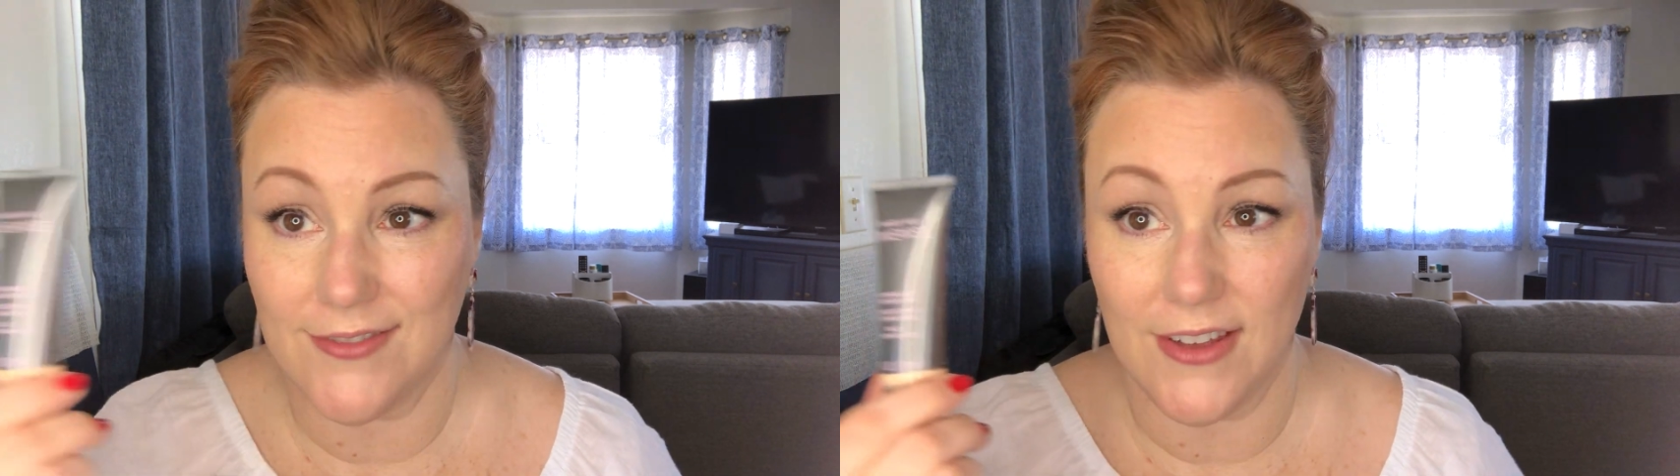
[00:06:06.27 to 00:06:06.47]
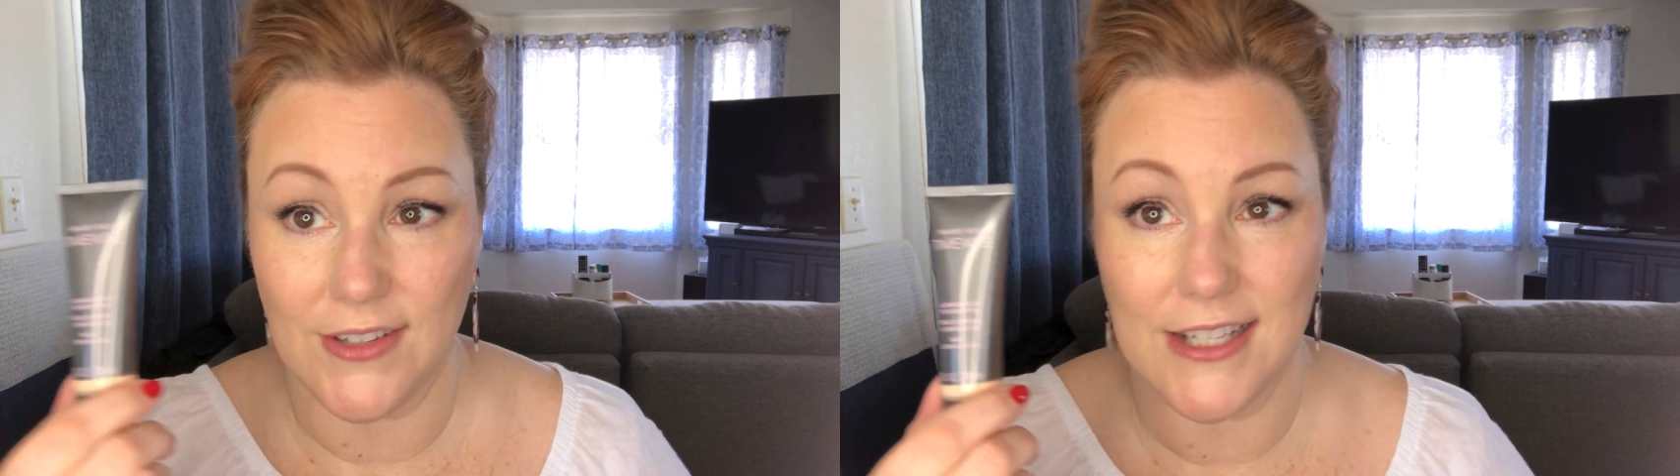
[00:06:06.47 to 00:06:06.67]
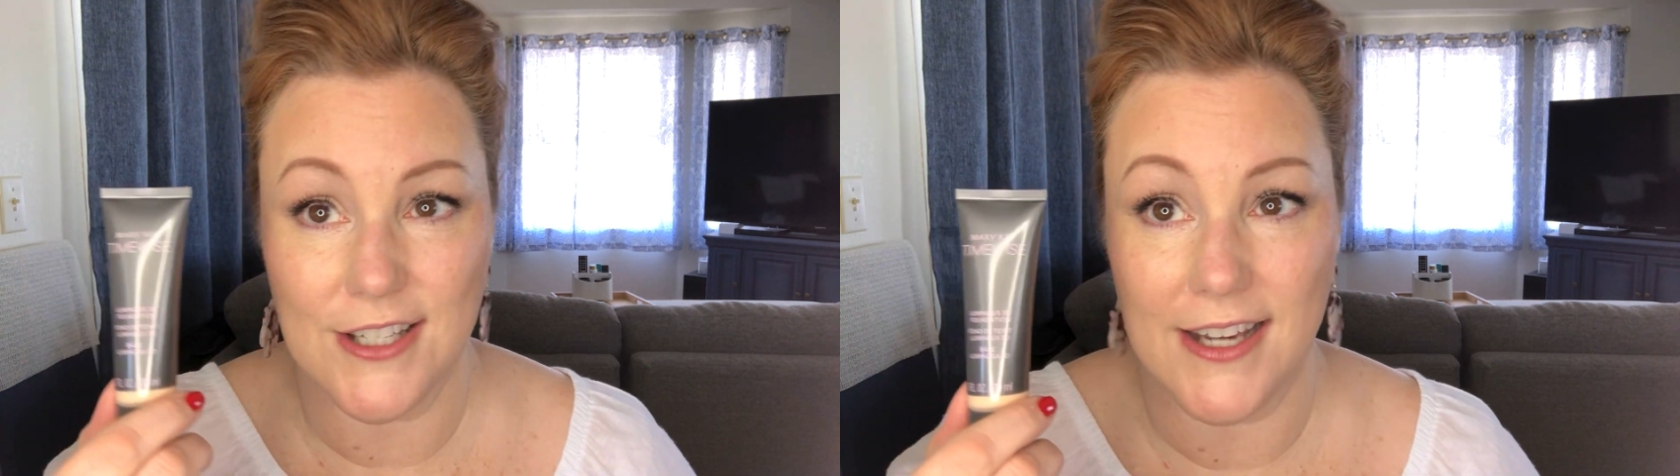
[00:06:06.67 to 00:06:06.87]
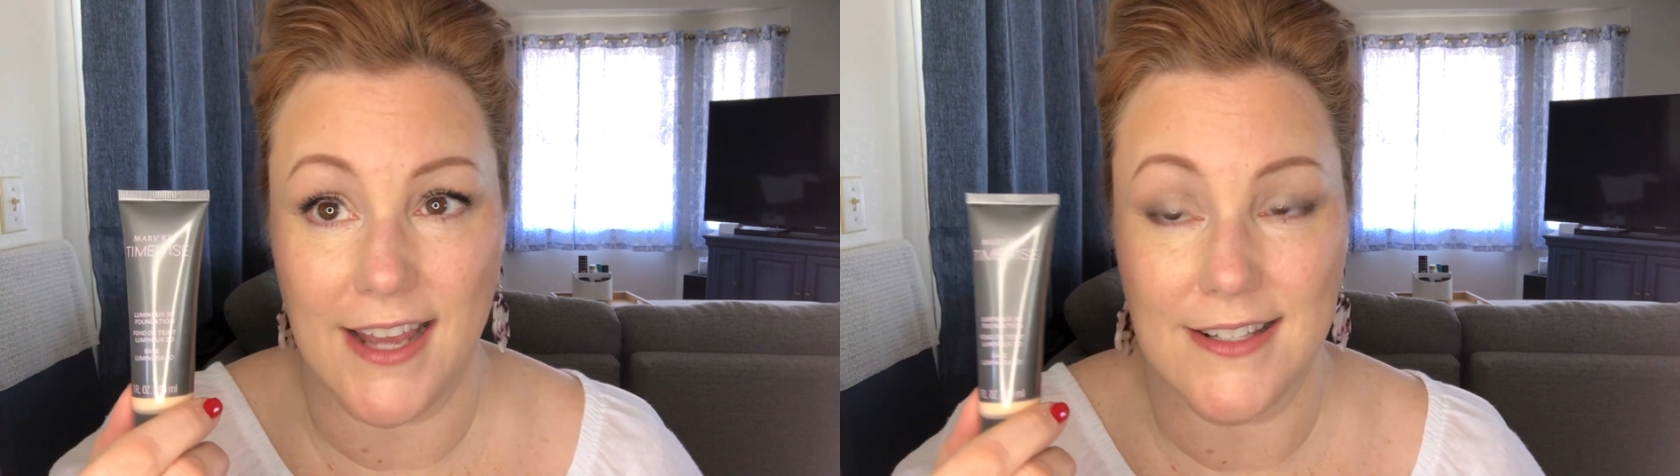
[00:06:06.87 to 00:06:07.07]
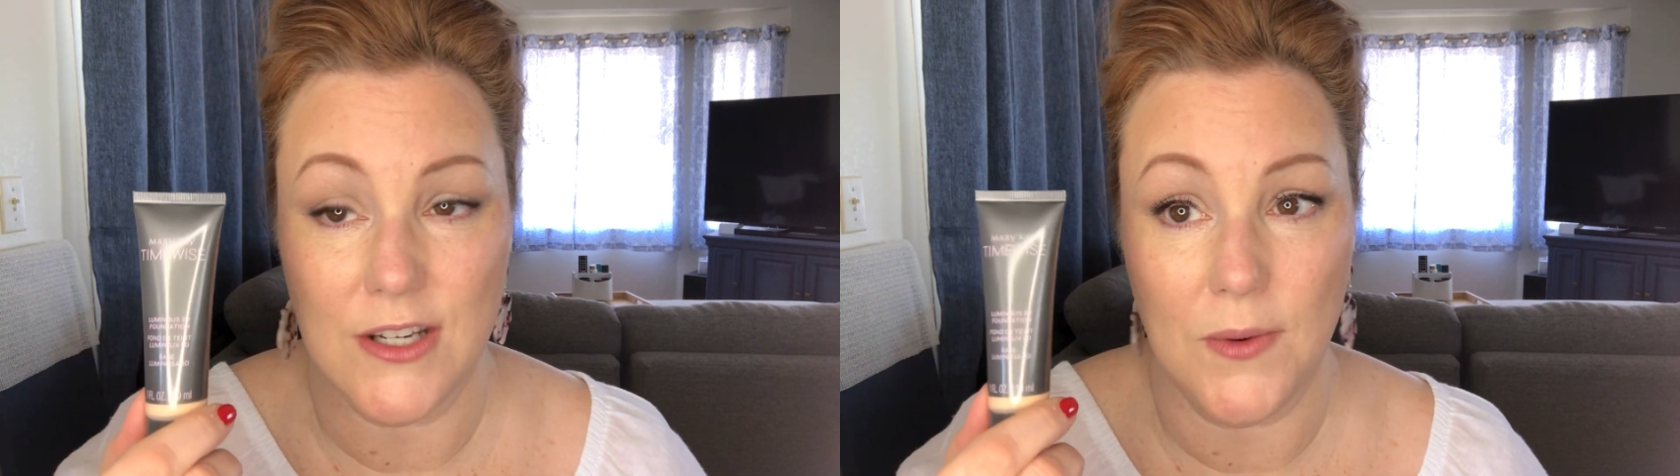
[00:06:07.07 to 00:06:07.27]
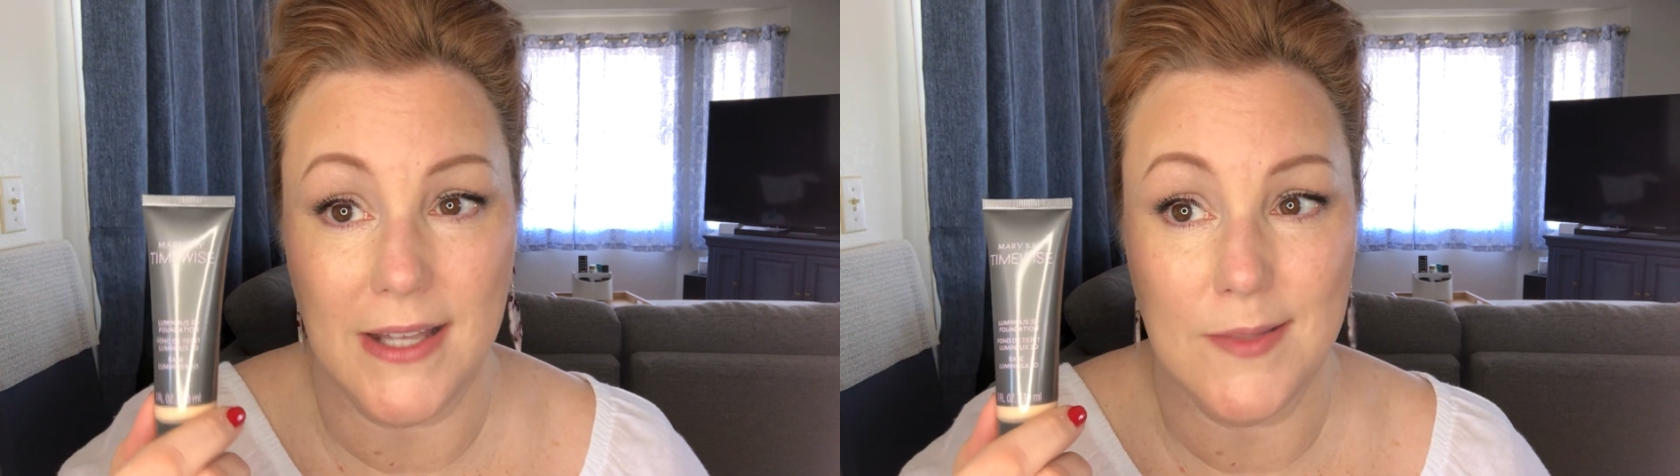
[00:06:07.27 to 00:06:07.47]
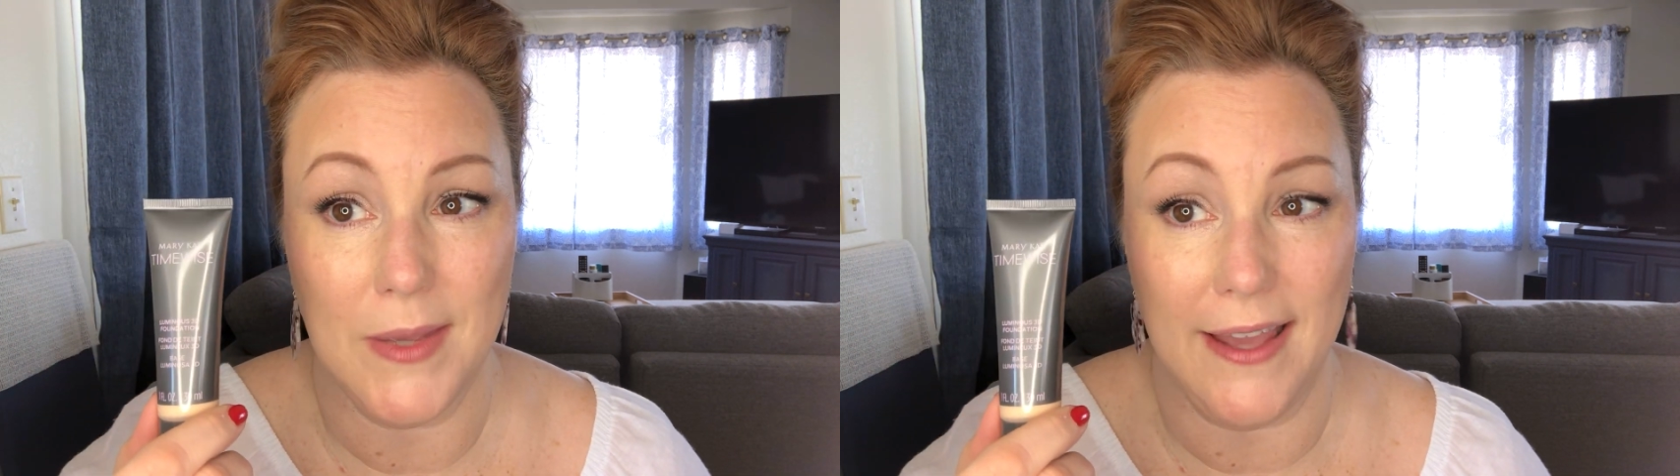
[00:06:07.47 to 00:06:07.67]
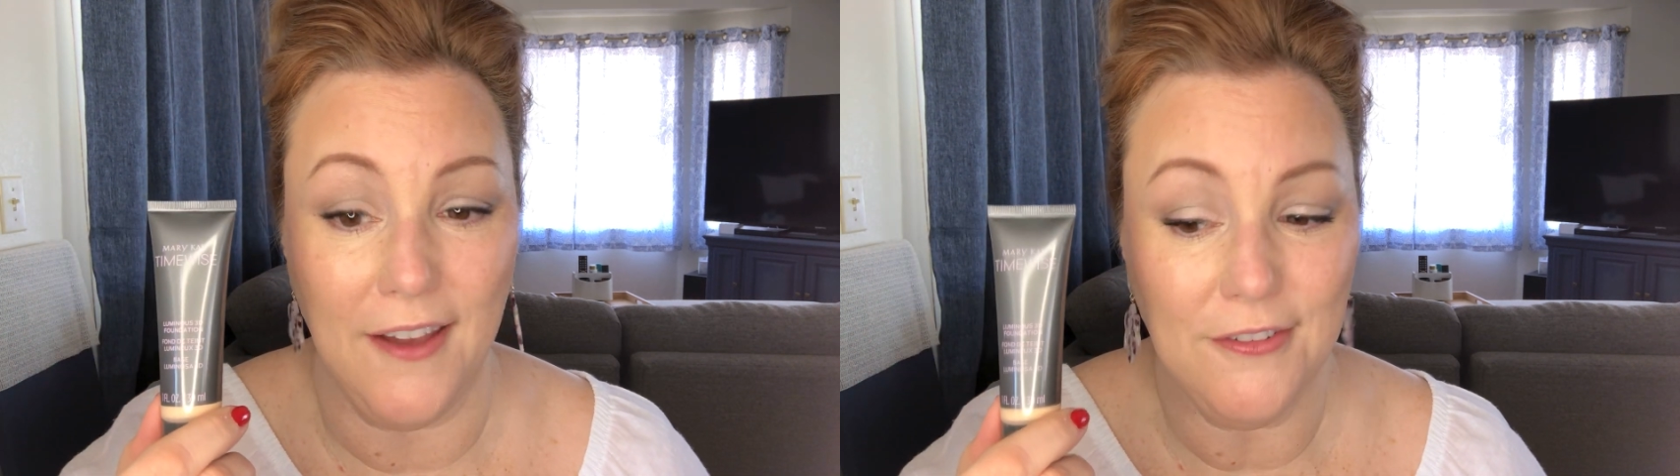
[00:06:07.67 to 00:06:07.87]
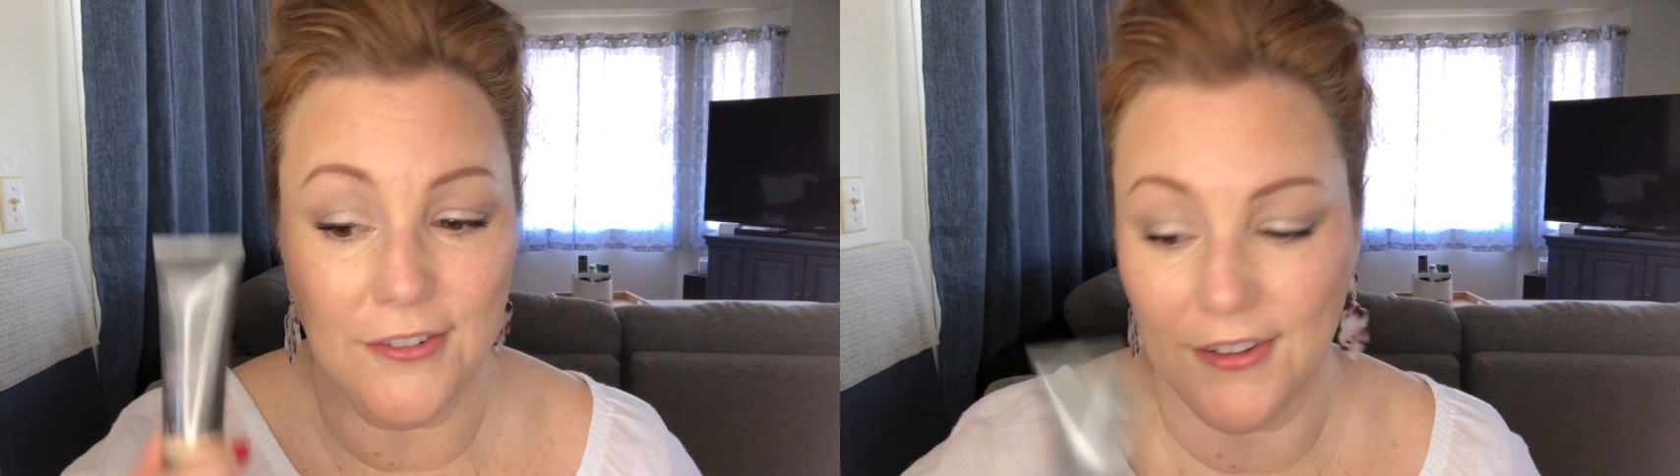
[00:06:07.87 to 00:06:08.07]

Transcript: foundation has no SPF,